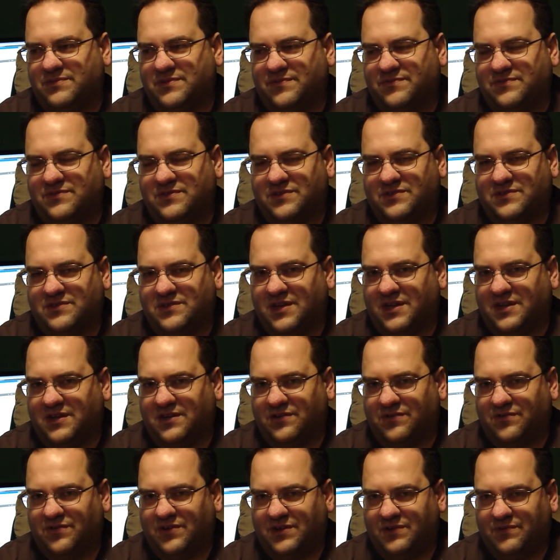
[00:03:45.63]
have just not
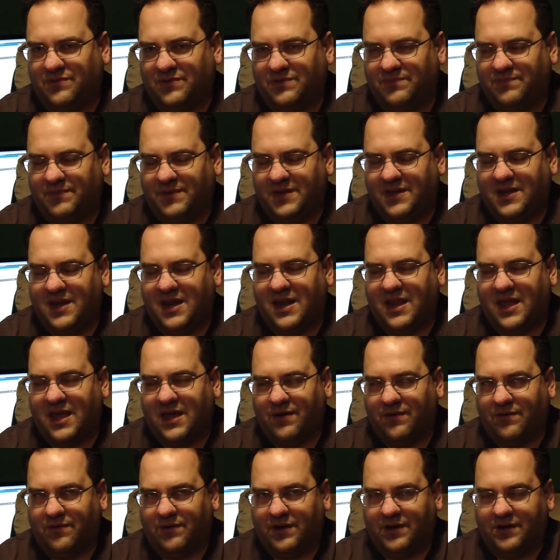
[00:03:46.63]
agreed with me.
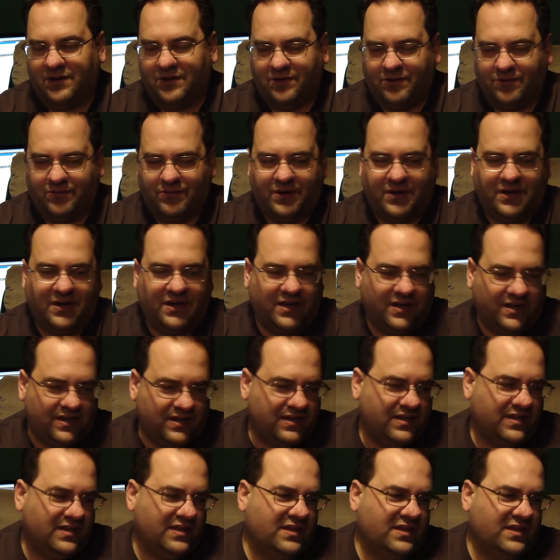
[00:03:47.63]
Now I know why.